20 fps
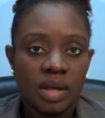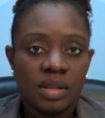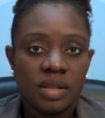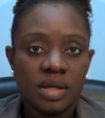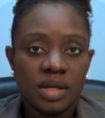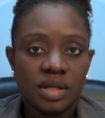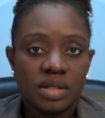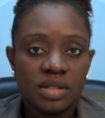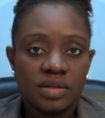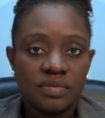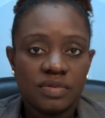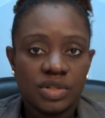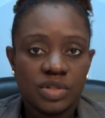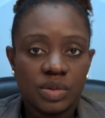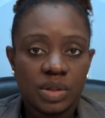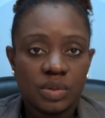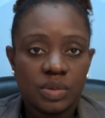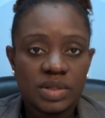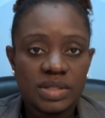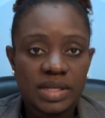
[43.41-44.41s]
The
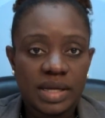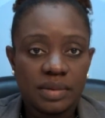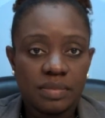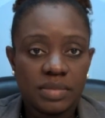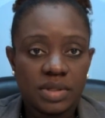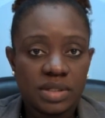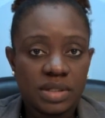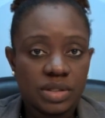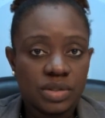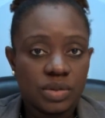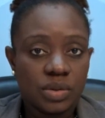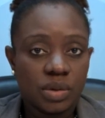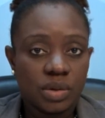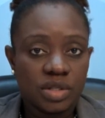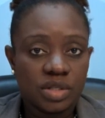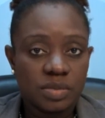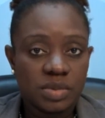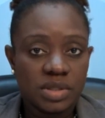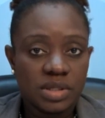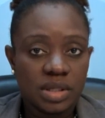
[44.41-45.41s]
individual was admitted to
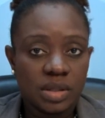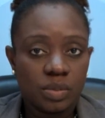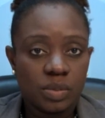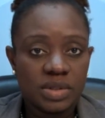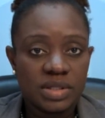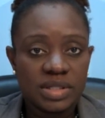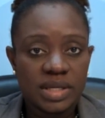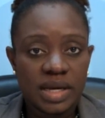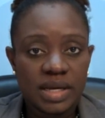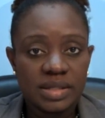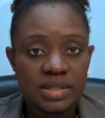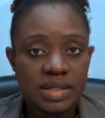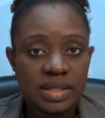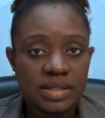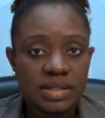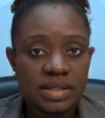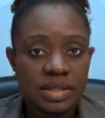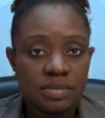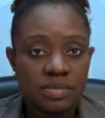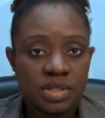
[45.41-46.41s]
hospital with signs
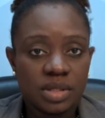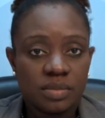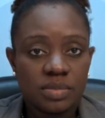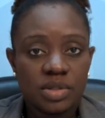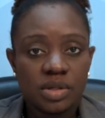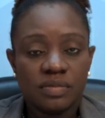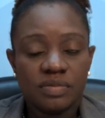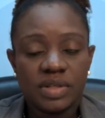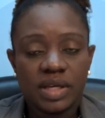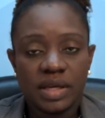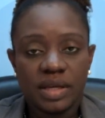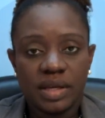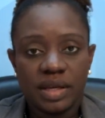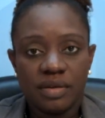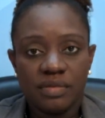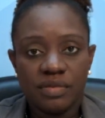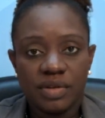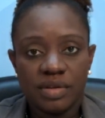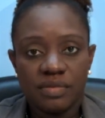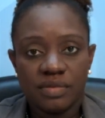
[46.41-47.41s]
and symptoms of dengue
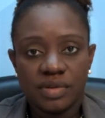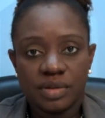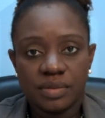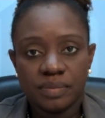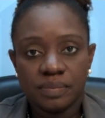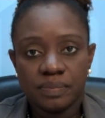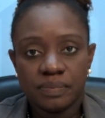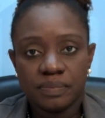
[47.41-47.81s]
fever.